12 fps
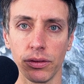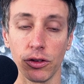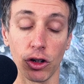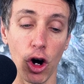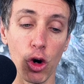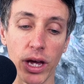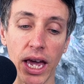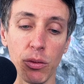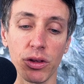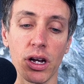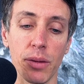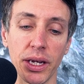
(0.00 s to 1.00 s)
They're okay
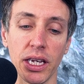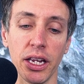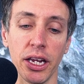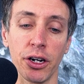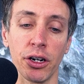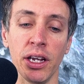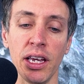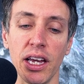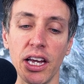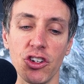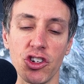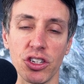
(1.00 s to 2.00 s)
with coming in here
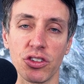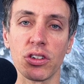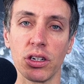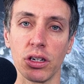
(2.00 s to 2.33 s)
and just